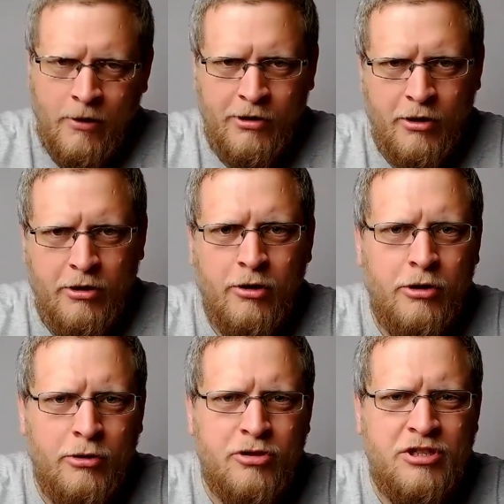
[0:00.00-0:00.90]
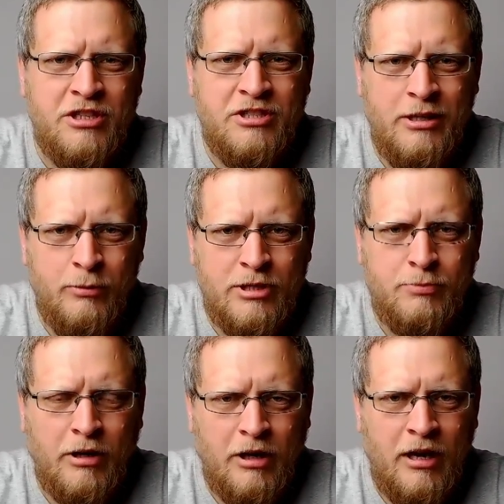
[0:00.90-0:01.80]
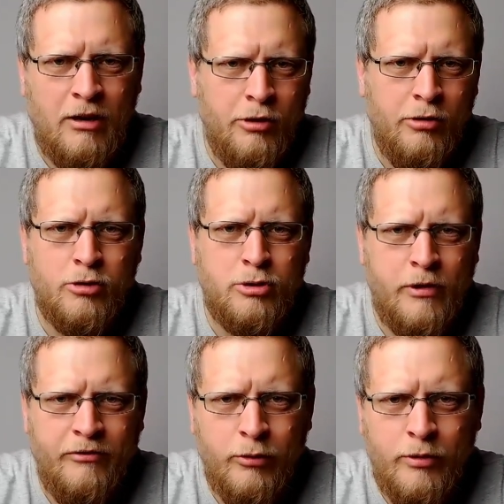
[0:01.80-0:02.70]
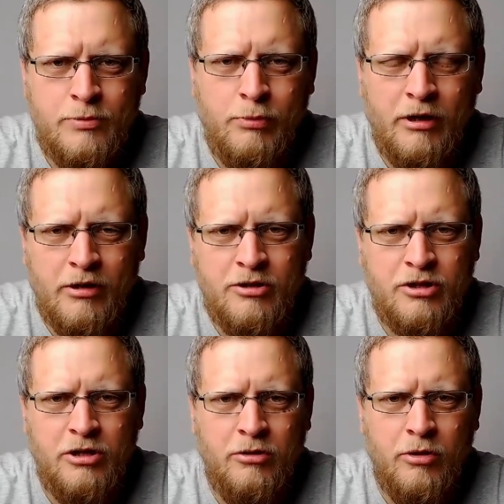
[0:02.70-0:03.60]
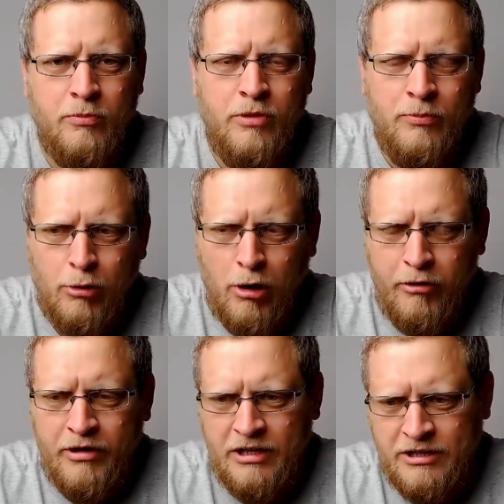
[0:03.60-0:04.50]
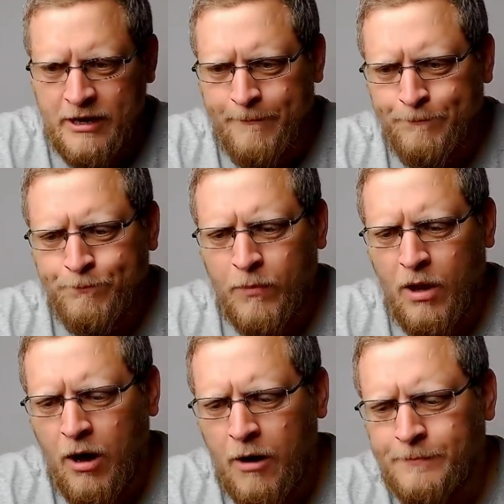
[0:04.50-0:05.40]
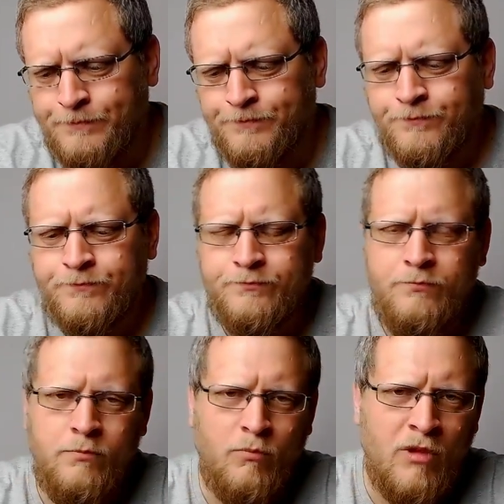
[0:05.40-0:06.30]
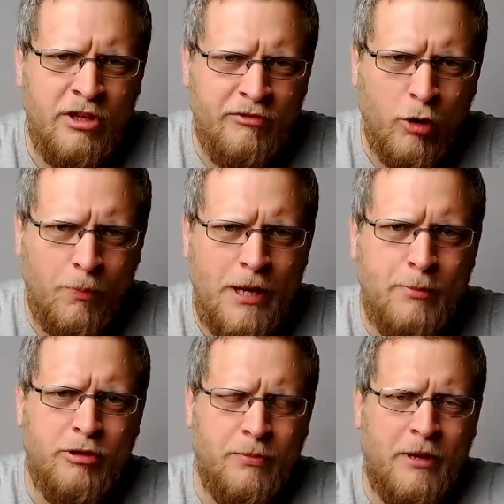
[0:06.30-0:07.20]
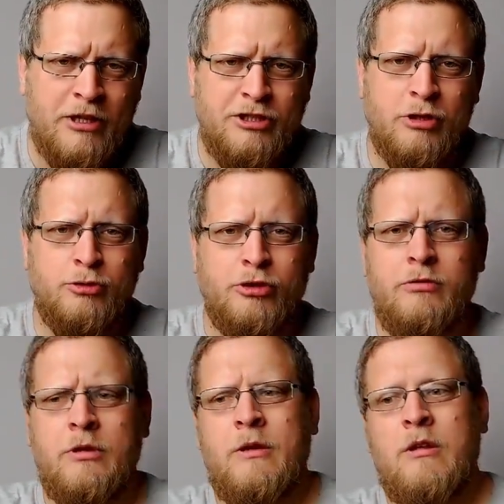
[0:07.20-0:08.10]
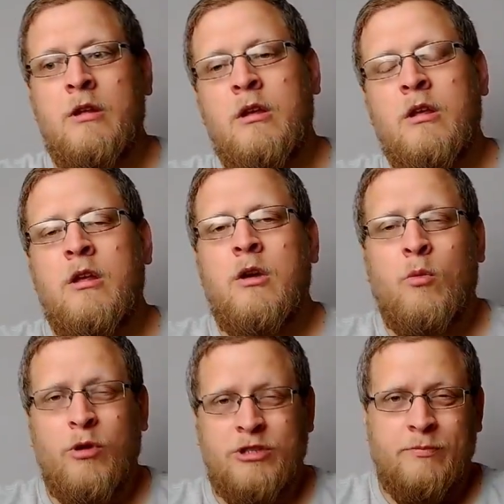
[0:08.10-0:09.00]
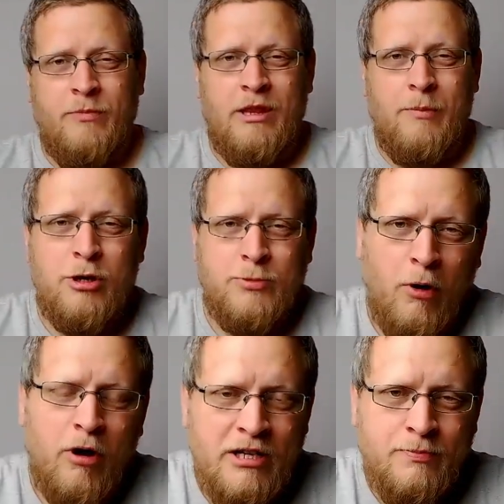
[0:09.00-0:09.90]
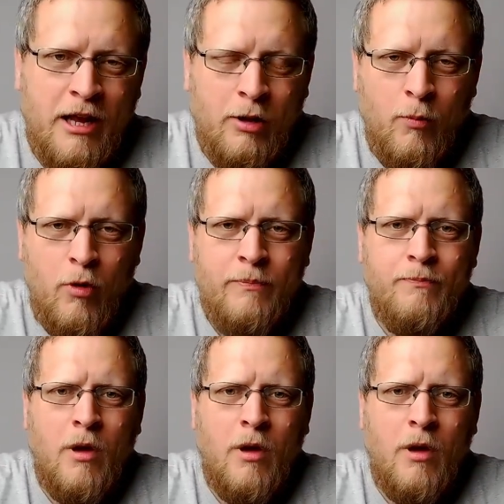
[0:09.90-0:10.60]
oh, you know, you're not 16 weeks pregnant yet, or you're not 24 weeks pregnant, so you're not in priority need yet. You've got people with dependent children, which in the most part is black and white.